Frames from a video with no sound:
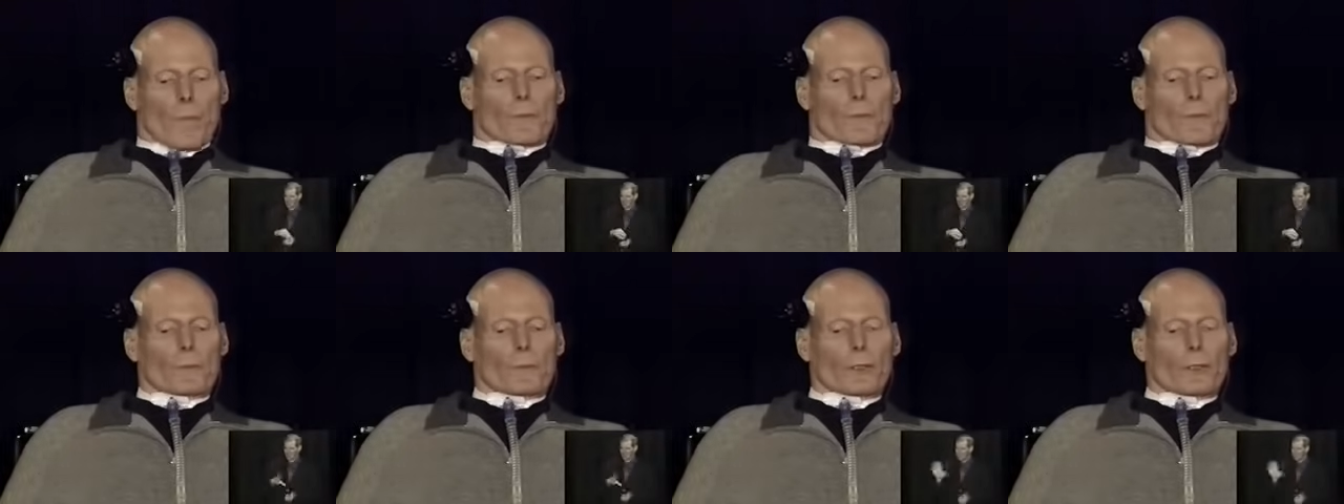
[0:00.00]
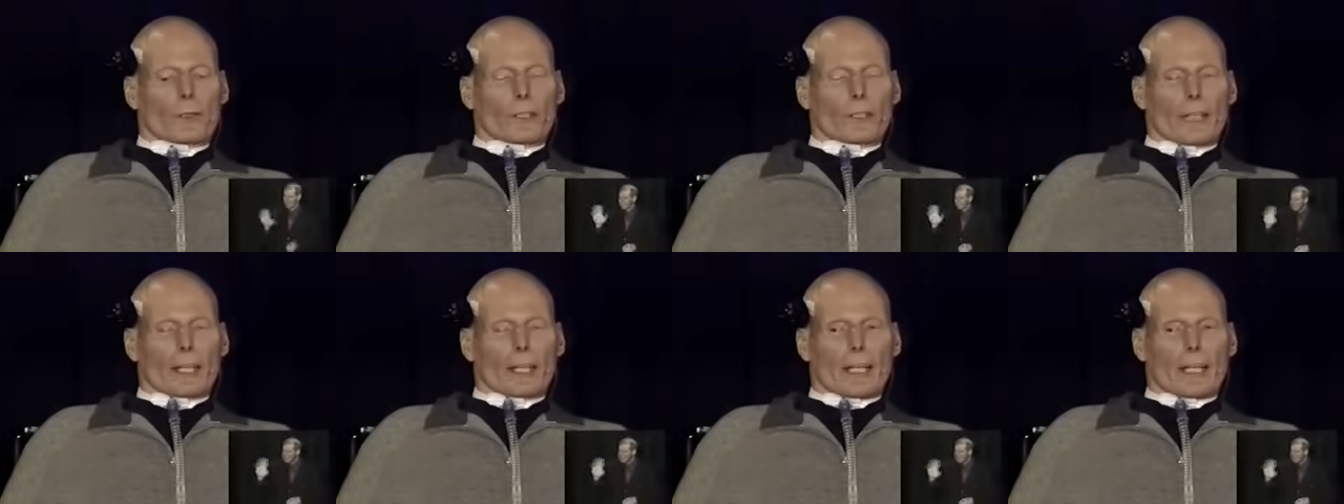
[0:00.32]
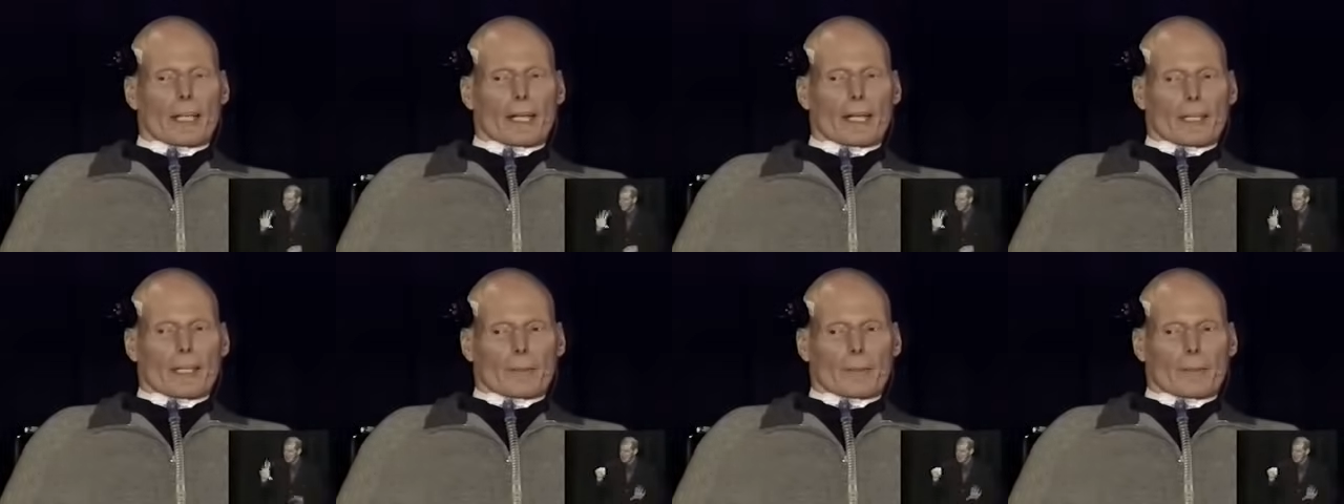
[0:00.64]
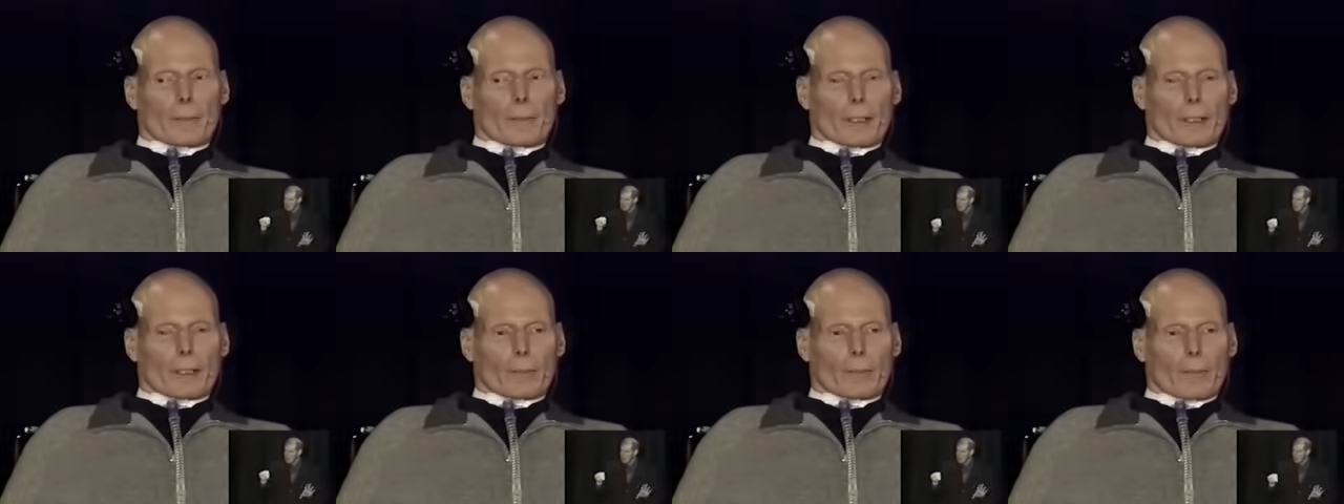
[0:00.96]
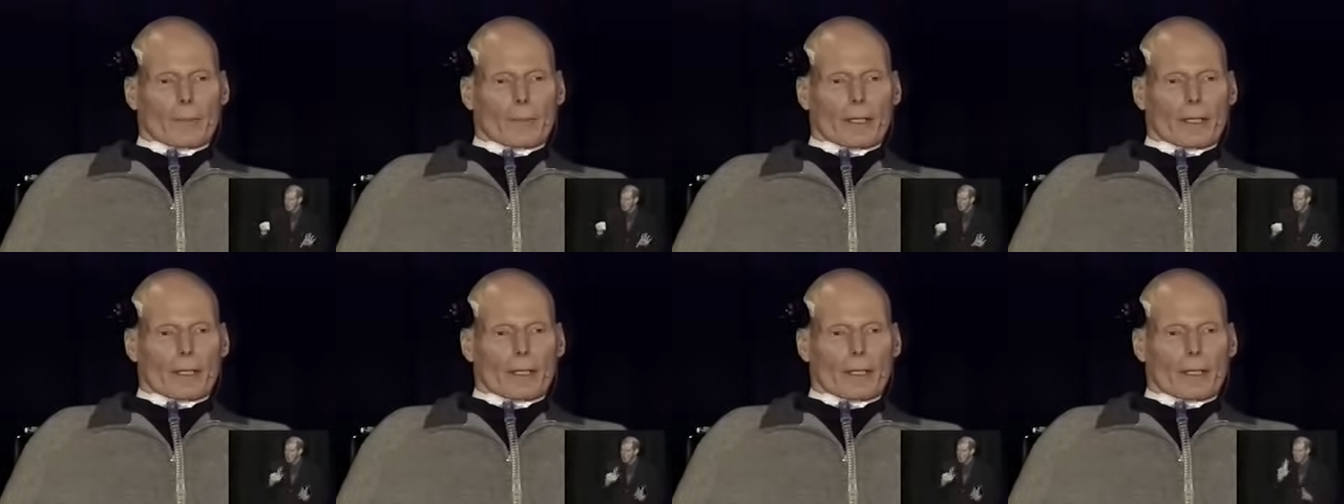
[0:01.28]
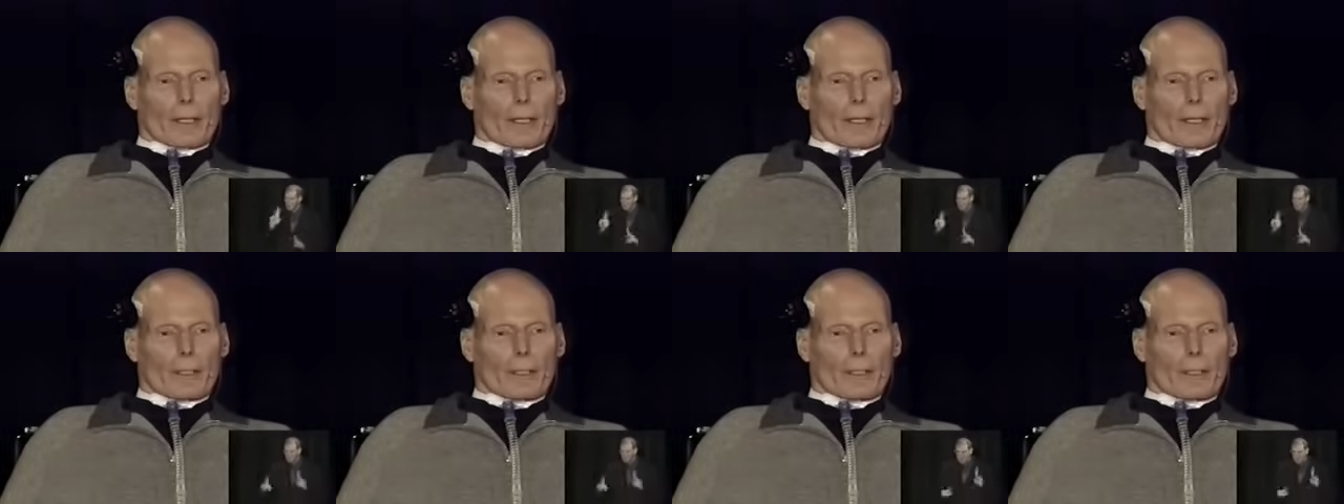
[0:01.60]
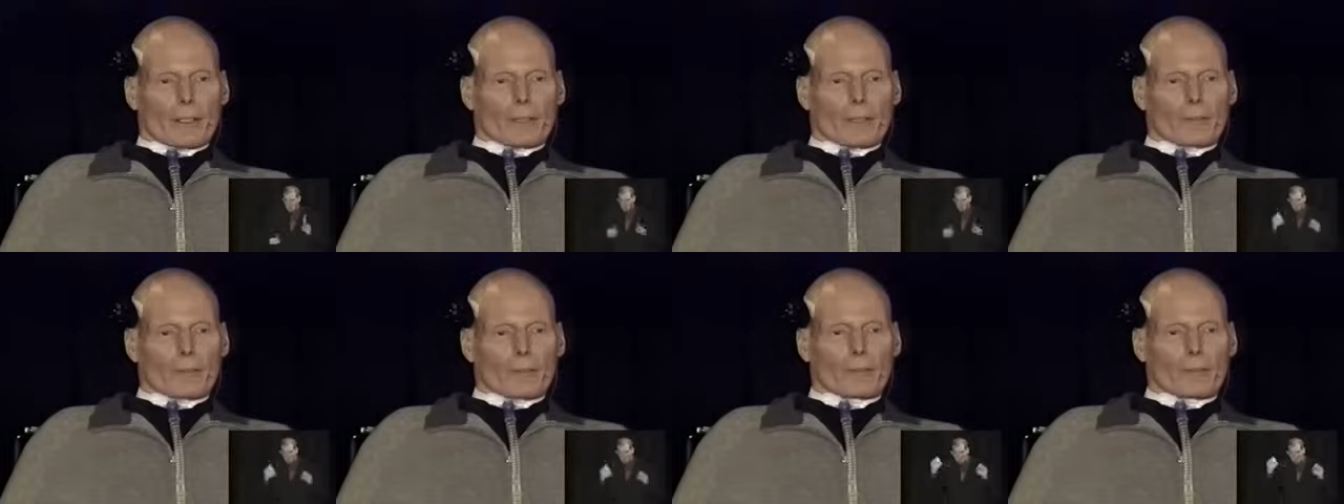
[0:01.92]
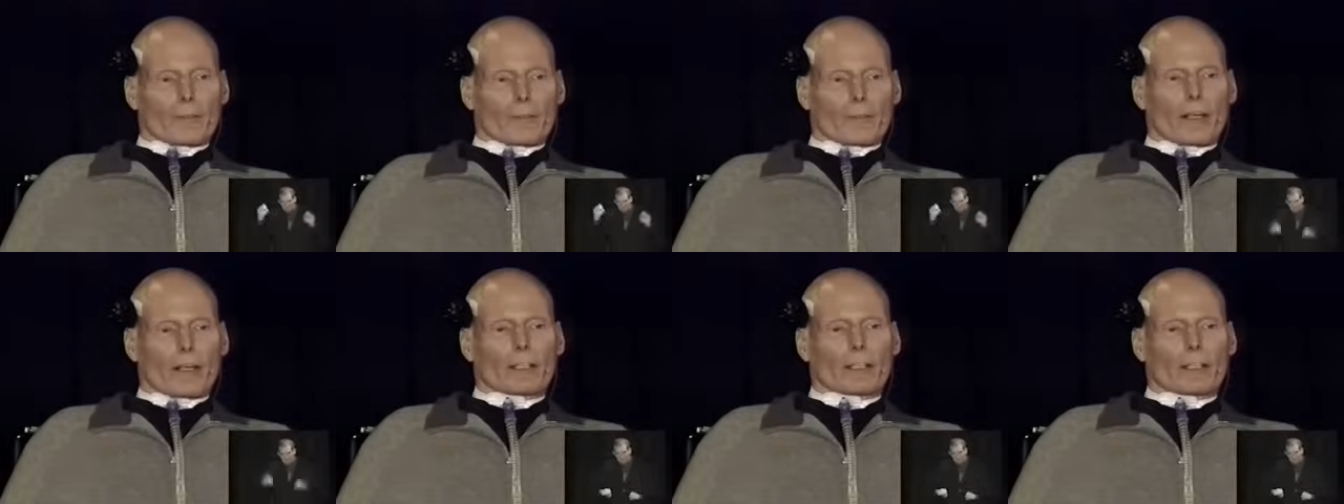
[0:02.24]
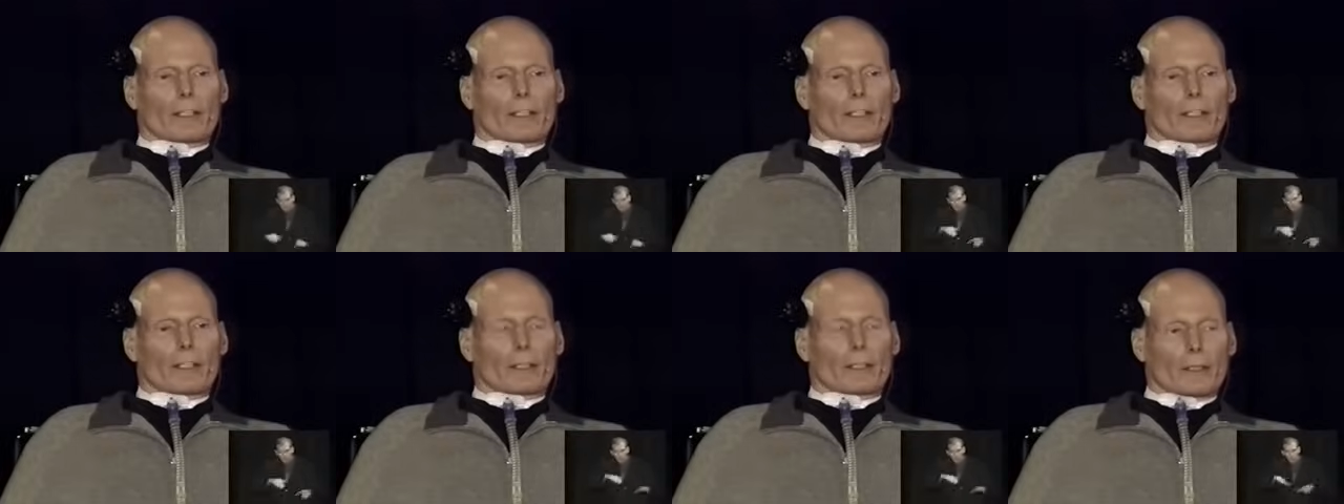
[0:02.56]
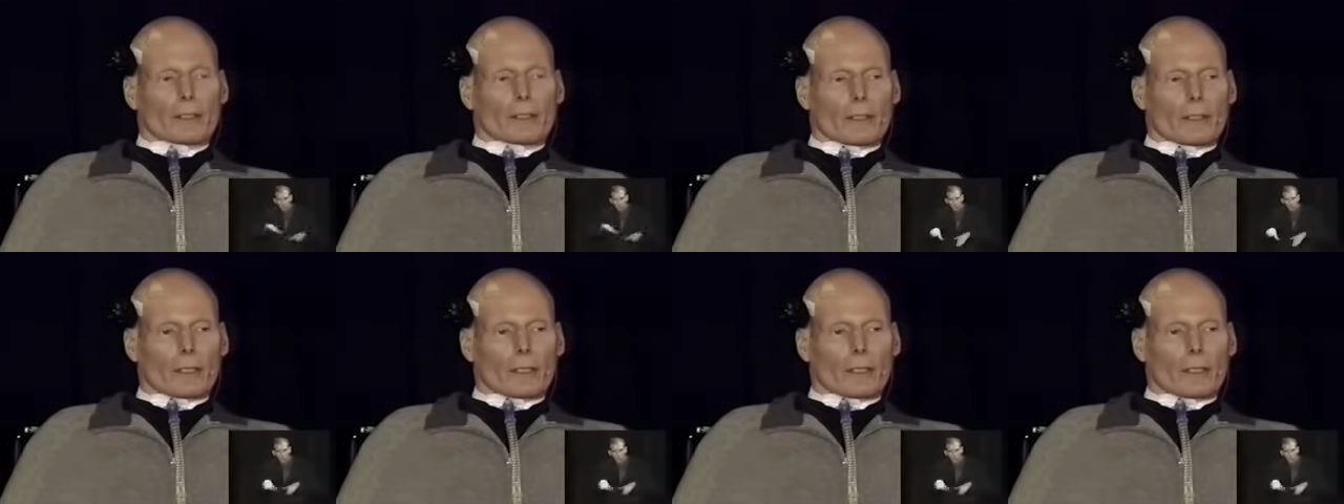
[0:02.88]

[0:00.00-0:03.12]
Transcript: couldn't get anybody to buy that idea until finally